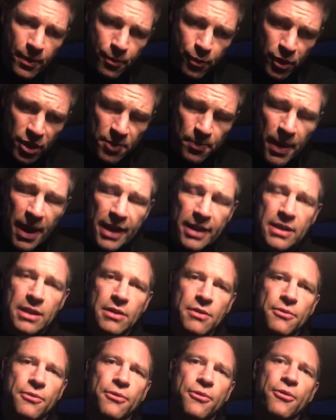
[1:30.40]

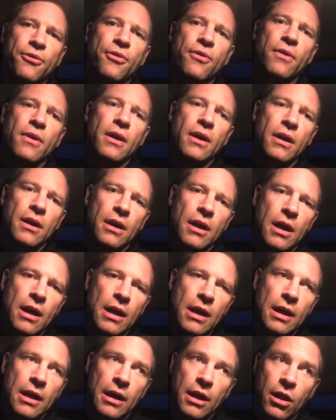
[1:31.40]
prospective
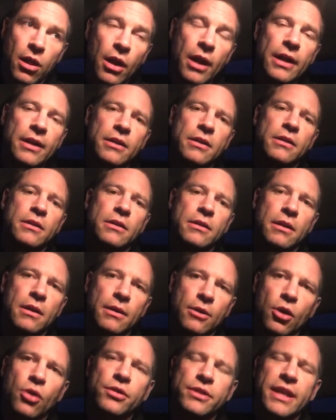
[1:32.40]
client
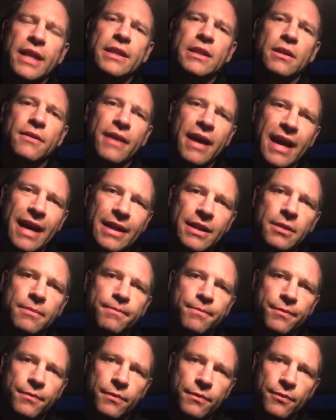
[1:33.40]
contact that I've had
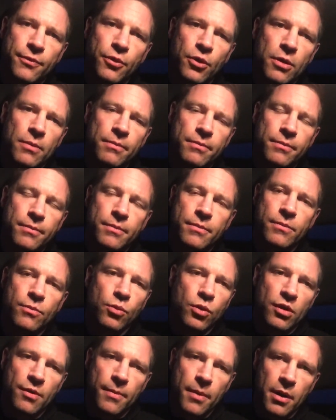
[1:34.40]
from
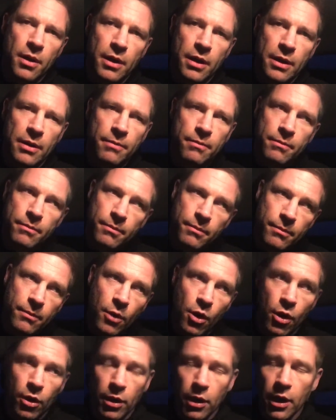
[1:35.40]
one of my
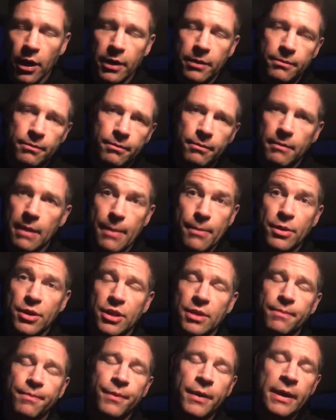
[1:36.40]
online
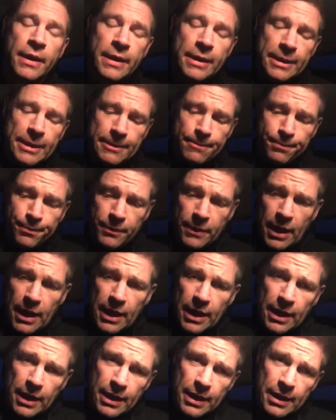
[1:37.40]
members
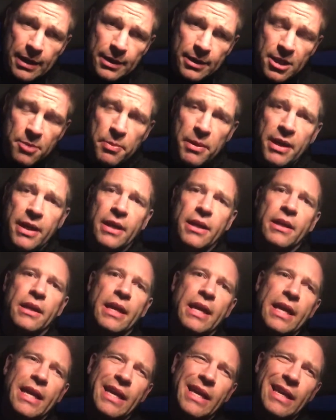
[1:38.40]
speaking
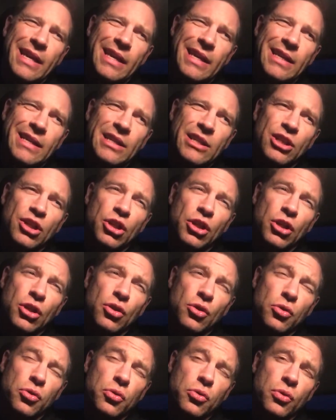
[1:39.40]
in
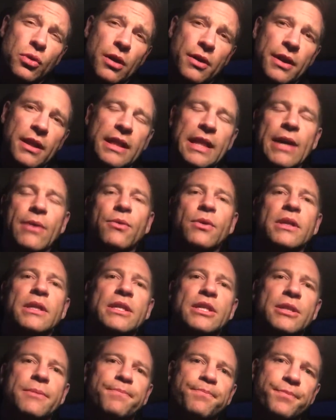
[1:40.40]
June, I think that one
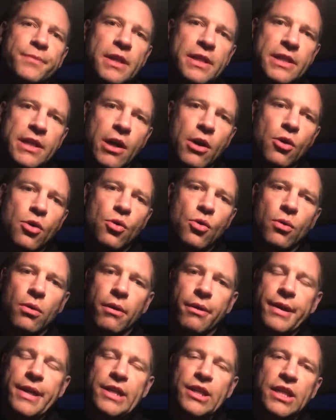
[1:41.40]
is. So
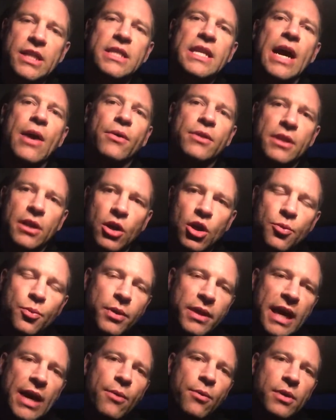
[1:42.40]
she's now in the loop
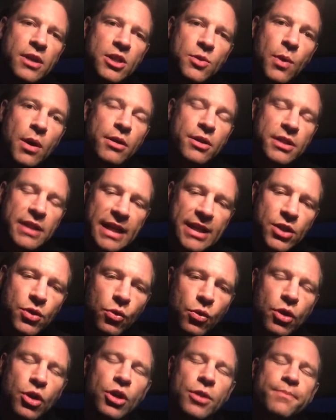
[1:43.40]
with that one as well. So that's
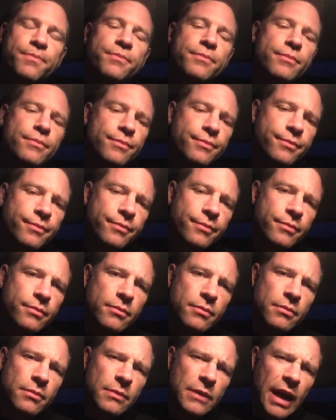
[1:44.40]
all good.
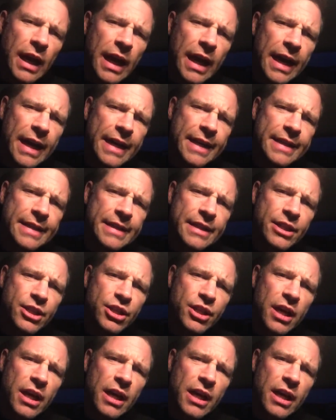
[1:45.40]
And